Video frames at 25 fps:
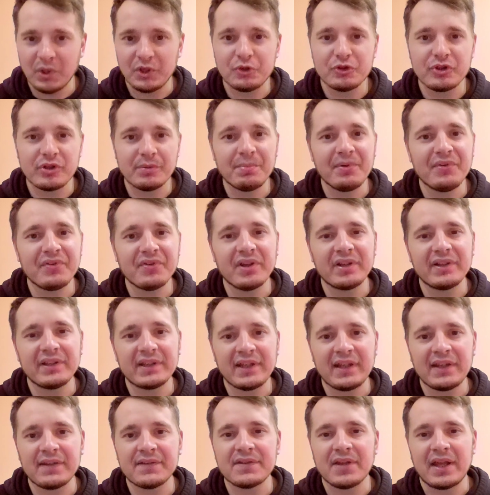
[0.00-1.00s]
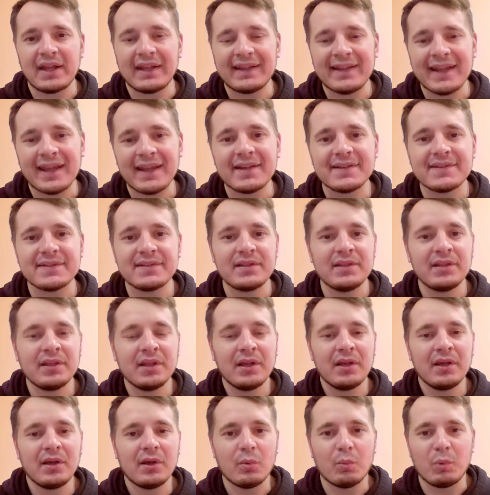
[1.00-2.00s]
I want to represent his
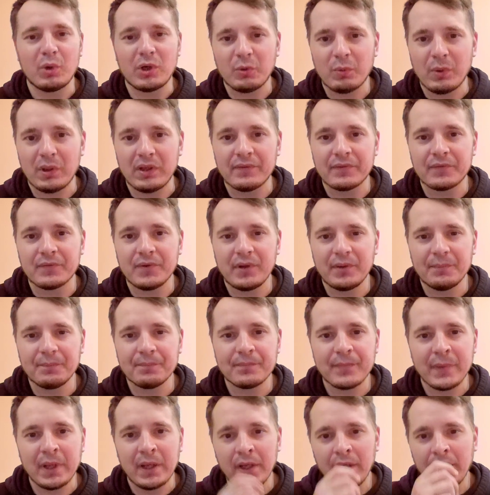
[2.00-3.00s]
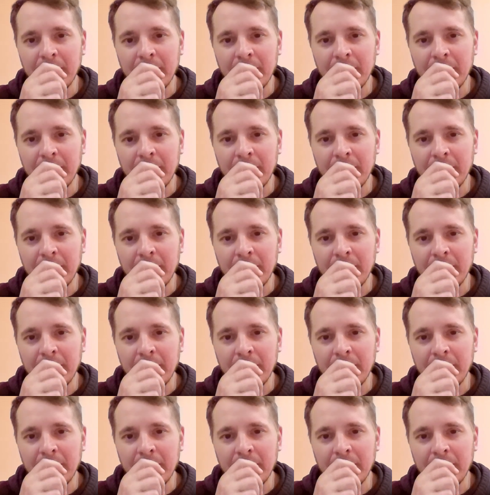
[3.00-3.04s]
legacy very well as well.